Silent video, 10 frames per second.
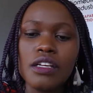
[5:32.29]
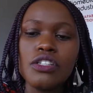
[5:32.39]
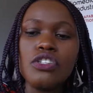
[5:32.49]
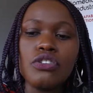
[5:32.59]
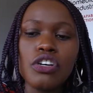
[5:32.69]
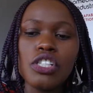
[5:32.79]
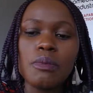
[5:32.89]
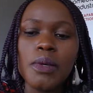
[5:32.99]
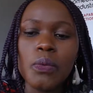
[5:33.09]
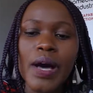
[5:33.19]
Do not
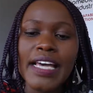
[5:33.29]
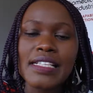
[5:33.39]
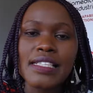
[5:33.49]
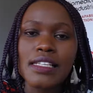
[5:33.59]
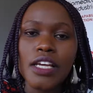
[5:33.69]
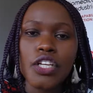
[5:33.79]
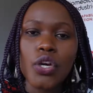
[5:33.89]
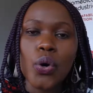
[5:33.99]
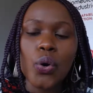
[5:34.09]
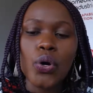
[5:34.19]
be wise in
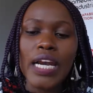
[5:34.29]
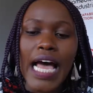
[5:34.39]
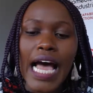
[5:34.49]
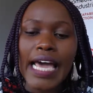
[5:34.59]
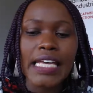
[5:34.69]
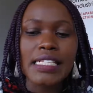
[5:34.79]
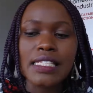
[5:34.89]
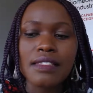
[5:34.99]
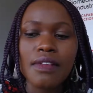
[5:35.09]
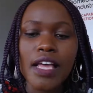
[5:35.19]
your own eyes.
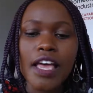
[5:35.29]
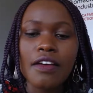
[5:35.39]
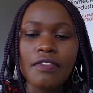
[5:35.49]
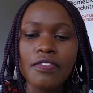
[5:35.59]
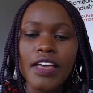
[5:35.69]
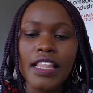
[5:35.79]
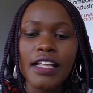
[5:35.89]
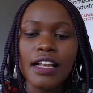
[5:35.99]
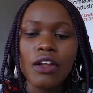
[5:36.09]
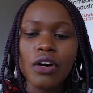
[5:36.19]
The
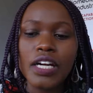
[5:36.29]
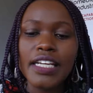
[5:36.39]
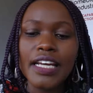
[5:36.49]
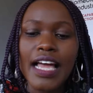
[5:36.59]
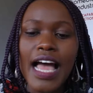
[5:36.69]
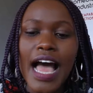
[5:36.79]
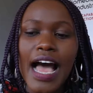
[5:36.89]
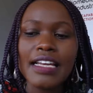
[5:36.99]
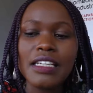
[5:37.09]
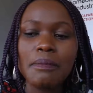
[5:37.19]
Lord
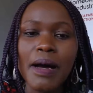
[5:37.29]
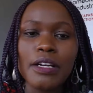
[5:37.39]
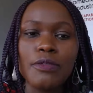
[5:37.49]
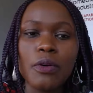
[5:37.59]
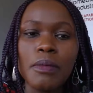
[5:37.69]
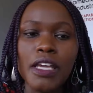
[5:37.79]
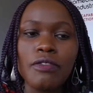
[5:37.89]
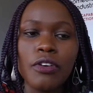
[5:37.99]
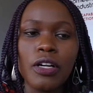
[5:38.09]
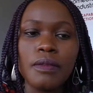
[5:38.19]
and depart from
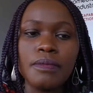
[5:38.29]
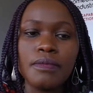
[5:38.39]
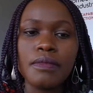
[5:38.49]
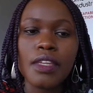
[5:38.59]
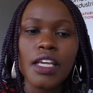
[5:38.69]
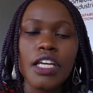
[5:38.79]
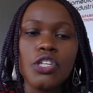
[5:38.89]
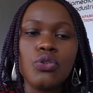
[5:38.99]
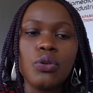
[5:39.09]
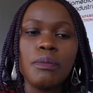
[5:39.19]
evil.
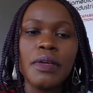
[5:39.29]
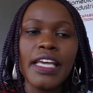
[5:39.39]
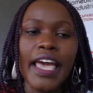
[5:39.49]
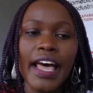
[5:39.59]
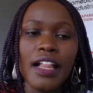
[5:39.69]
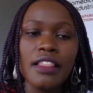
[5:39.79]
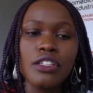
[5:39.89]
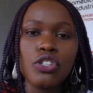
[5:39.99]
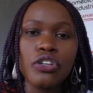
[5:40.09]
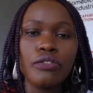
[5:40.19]
It will be health
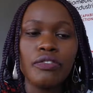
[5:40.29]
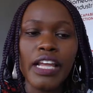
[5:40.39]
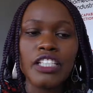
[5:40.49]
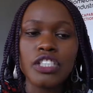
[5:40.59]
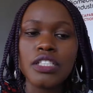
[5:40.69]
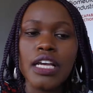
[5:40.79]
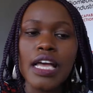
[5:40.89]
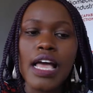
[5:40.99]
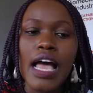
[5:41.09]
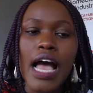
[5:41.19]
to your flesh
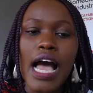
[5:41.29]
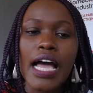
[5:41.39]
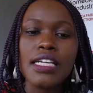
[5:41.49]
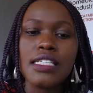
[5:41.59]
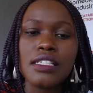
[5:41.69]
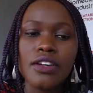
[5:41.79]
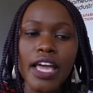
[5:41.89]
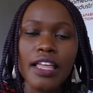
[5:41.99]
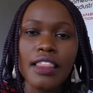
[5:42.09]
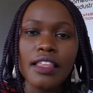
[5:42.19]
and
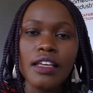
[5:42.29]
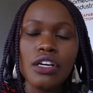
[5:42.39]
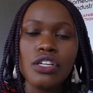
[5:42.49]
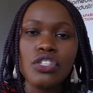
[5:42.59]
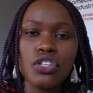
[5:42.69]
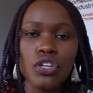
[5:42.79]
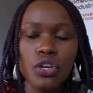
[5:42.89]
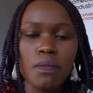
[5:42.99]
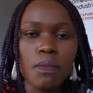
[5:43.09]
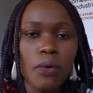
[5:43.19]
strength to
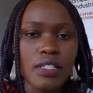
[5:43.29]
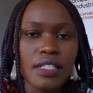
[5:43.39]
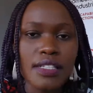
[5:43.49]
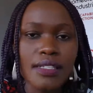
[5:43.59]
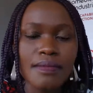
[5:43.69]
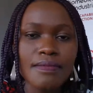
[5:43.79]
your bones.